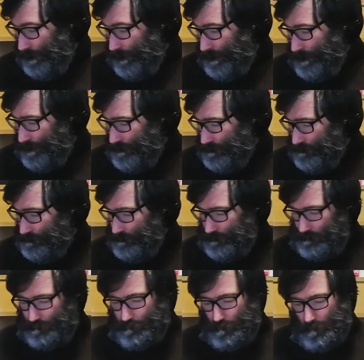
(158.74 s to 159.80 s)
And
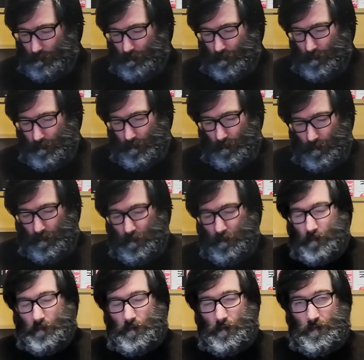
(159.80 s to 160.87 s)
from
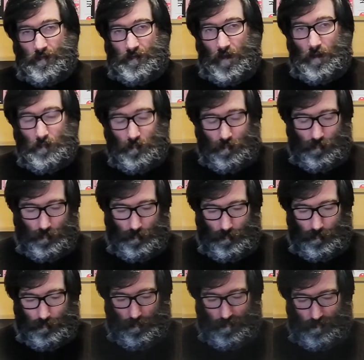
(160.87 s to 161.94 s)
the same
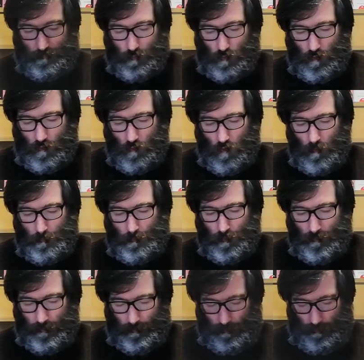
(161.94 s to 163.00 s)
Facebook group
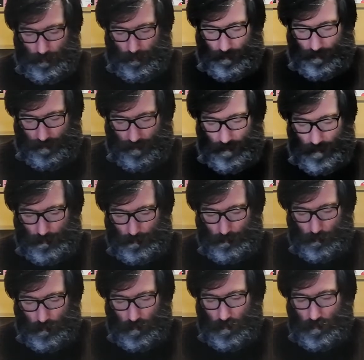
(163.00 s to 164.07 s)

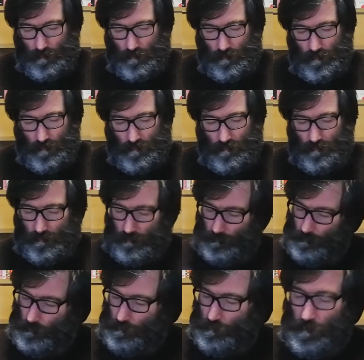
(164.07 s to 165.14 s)
came this
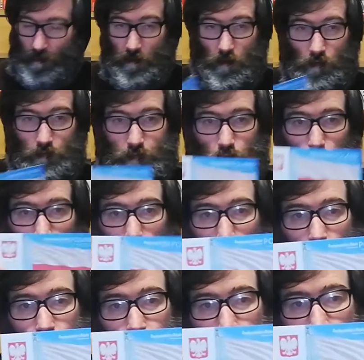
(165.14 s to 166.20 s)
flag of the
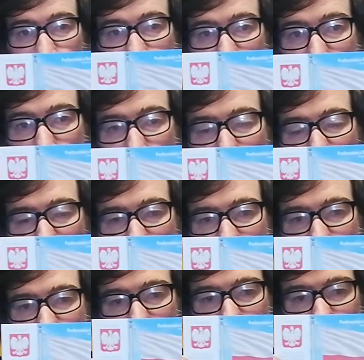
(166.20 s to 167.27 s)
world from
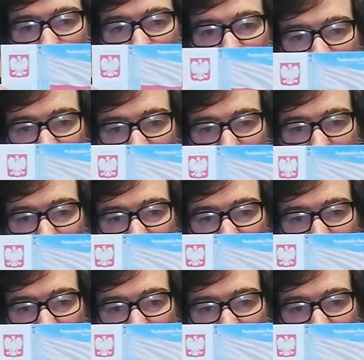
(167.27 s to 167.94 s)
Poland, sent